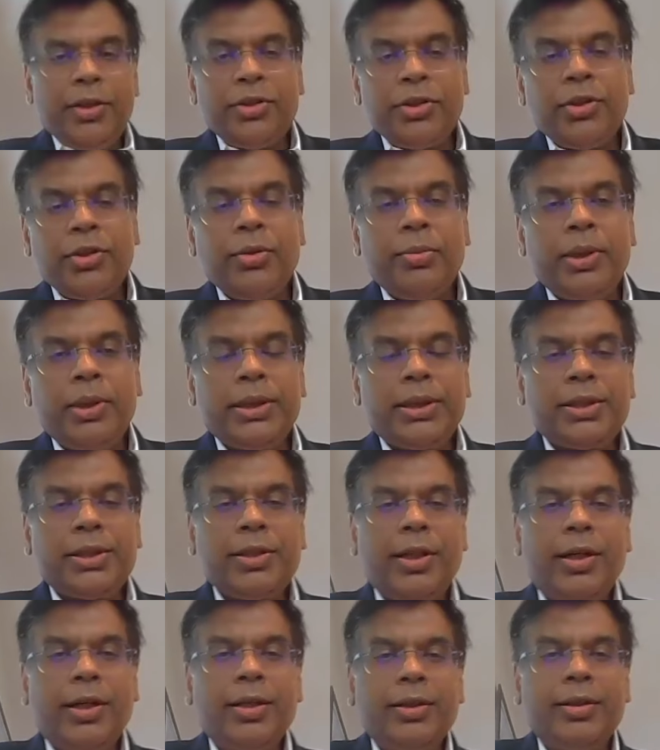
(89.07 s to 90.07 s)
Thank you so much,
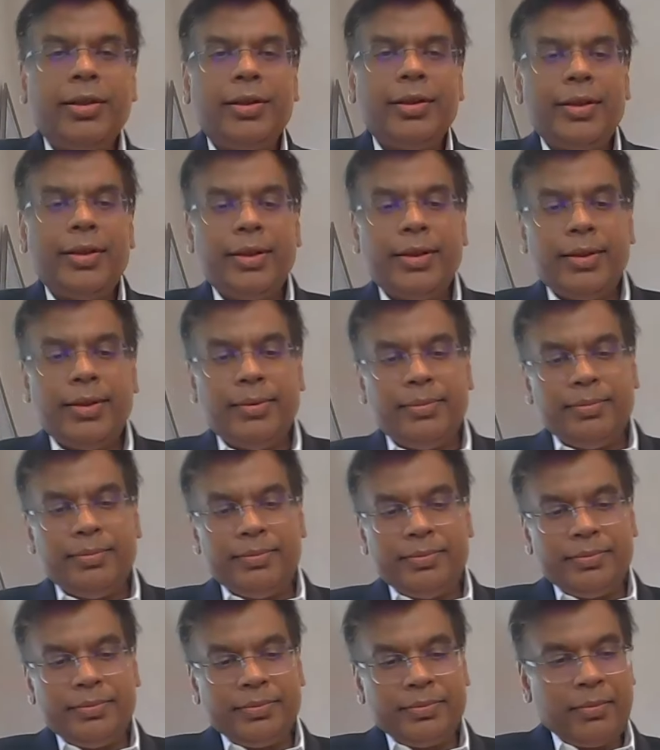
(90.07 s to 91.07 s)
Scott. Um,
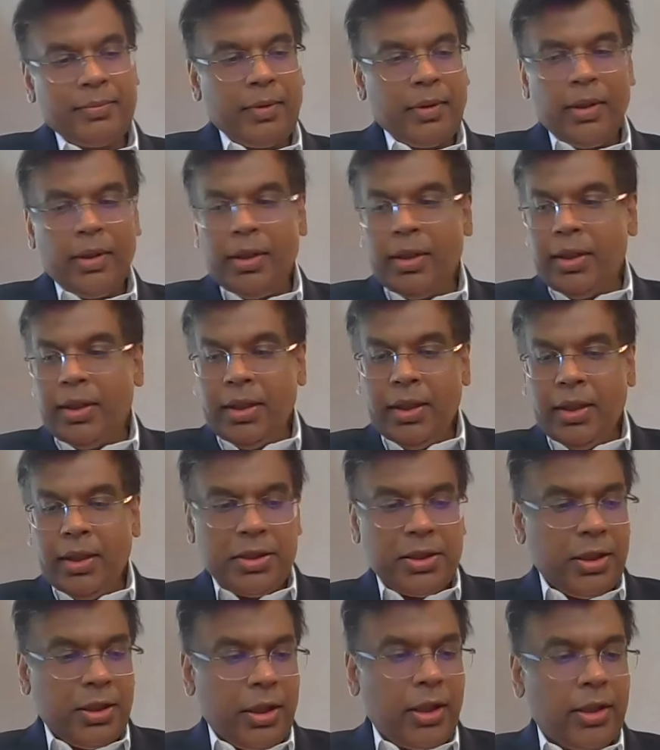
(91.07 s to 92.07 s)

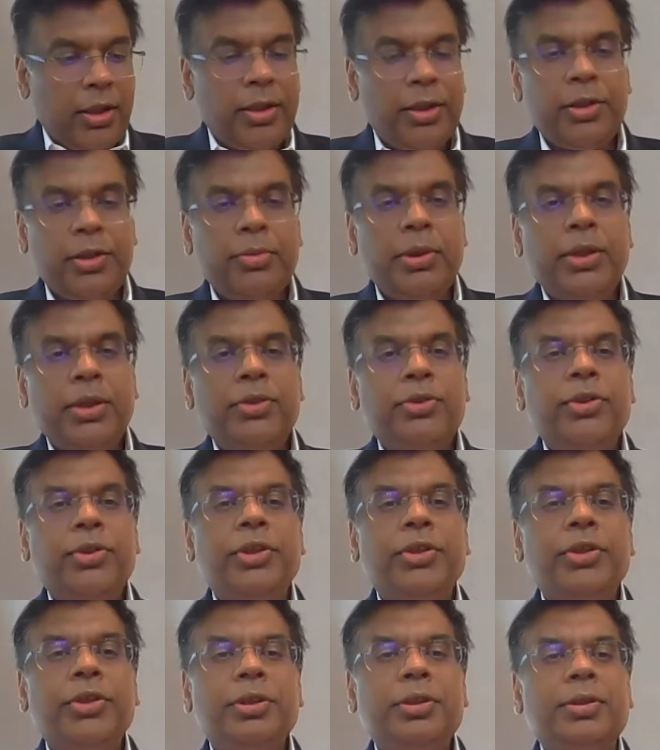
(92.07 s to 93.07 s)
it's an honor to be
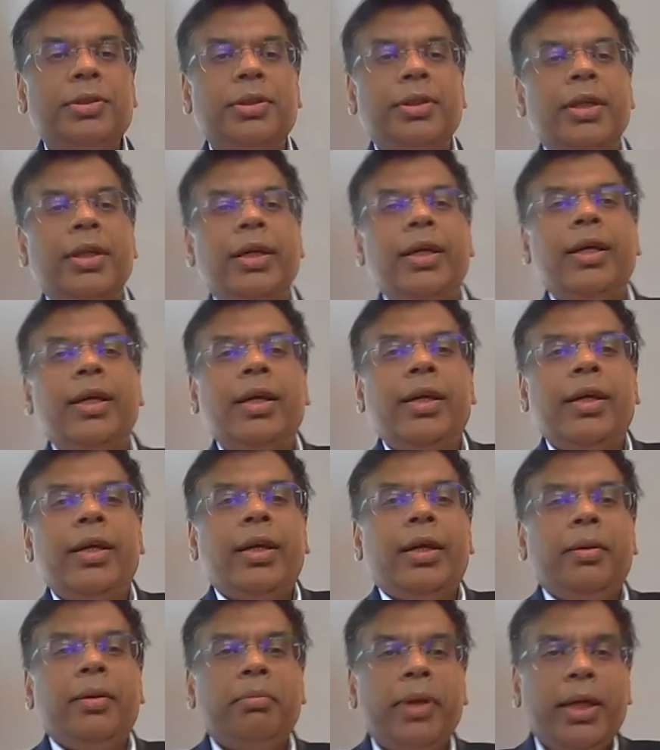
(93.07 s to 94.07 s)
introduced
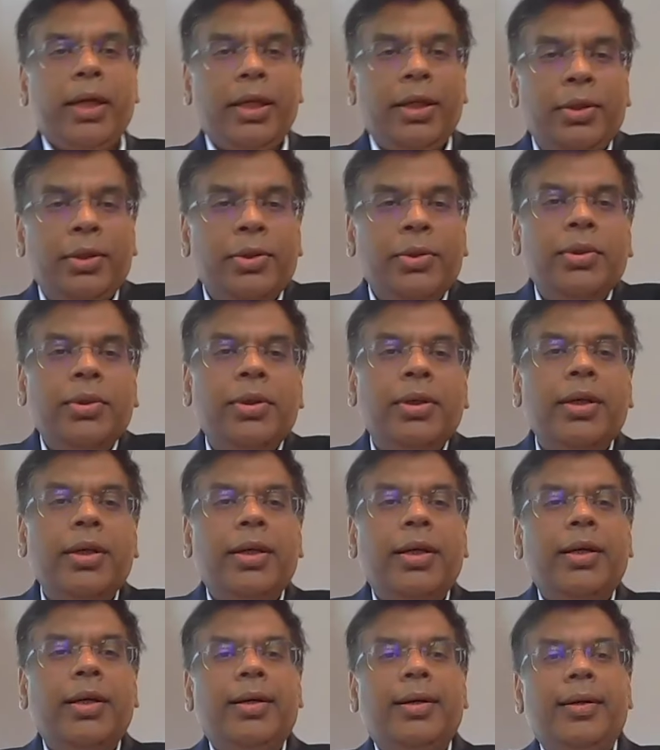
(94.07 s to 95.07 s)
by you.
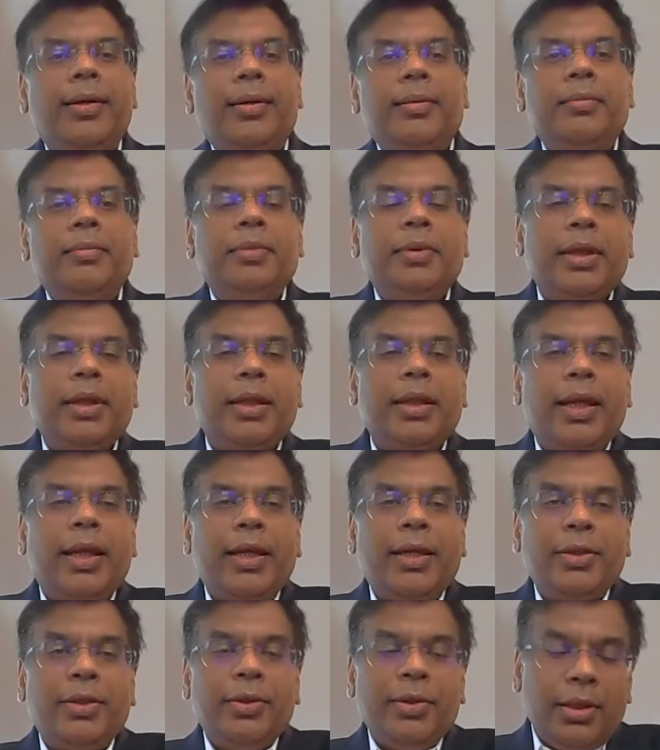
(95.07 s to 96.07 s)
Um, and
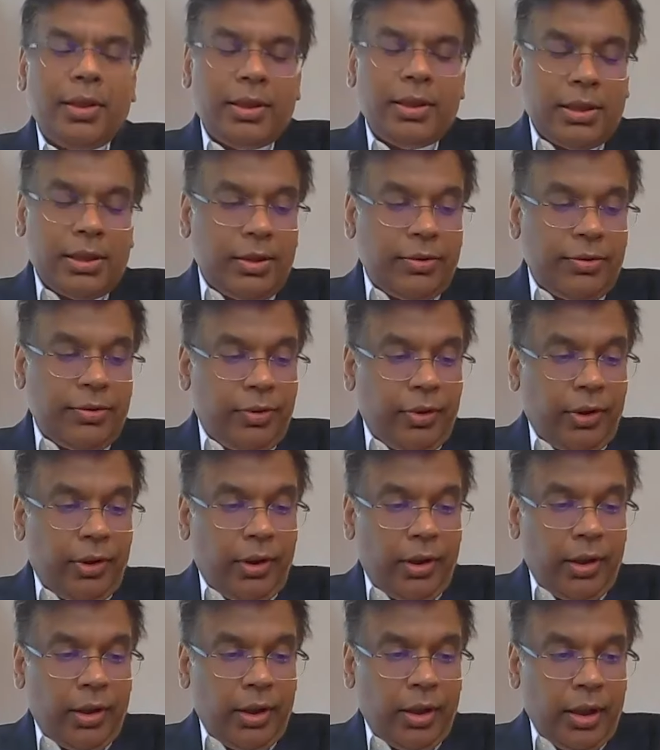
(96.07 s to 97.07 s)
thank you, Alyssa,
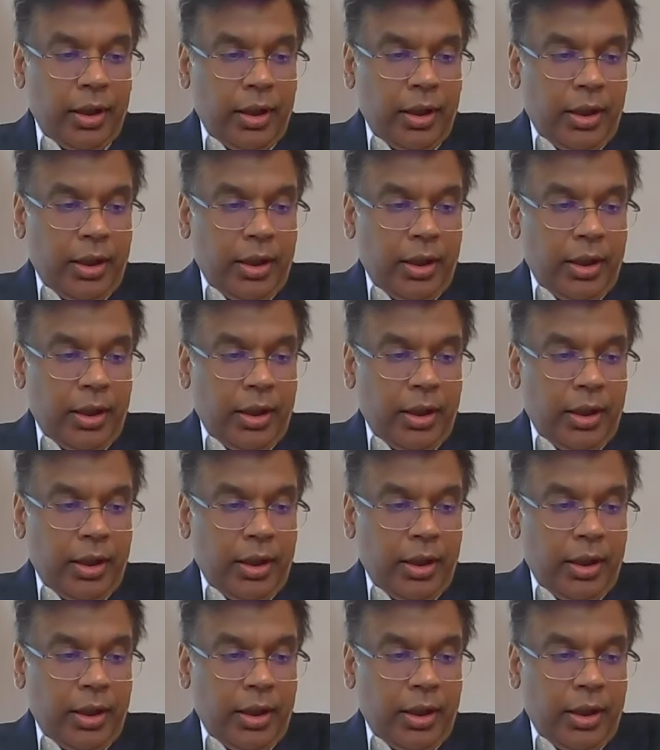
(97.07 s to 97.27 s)
for